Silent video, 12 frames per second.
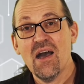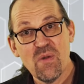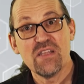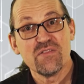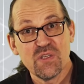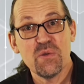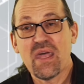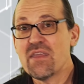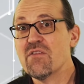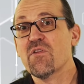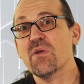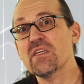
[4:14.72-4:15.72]
And when you do that,
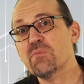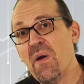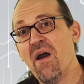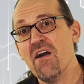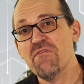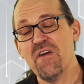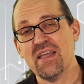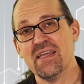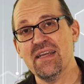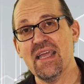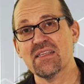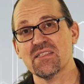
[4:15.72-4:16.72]
you've got this perfect
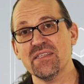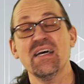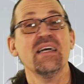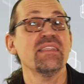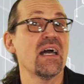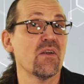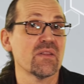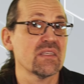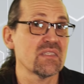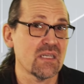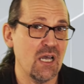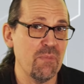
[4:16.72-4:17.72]
connection. Now look,
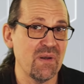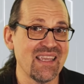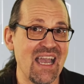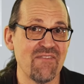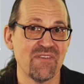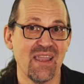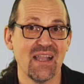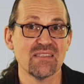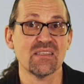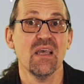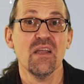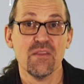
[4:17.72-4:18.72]
there's a couple of caveats.